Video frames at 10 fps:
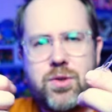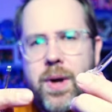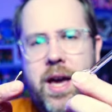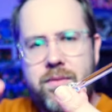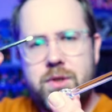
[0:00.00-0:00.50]
you
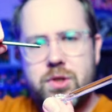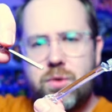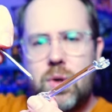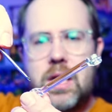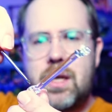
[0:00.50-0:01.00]
haven't
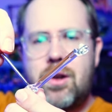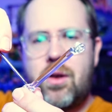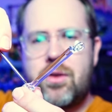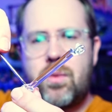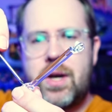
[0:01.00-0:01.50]
screwed it in
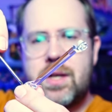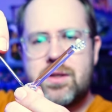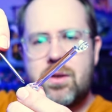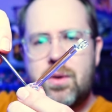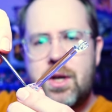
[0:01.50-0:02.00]
all the way,
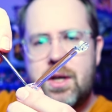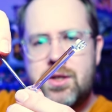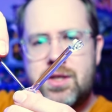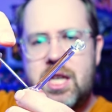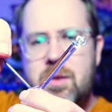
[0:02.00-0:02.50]
so
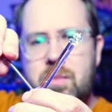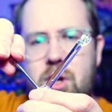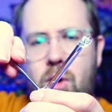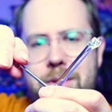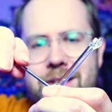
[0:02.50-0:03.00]
just keep
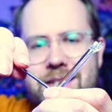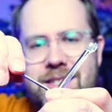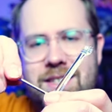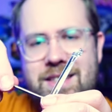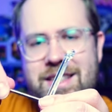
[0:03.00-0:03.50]
going
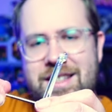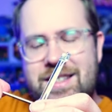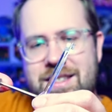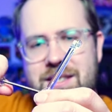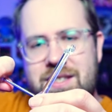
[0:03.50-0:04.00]
until it
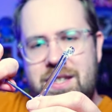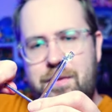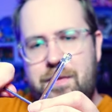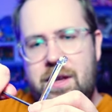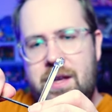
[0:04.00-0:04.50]
is
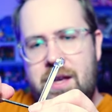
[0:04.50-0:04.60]
stiff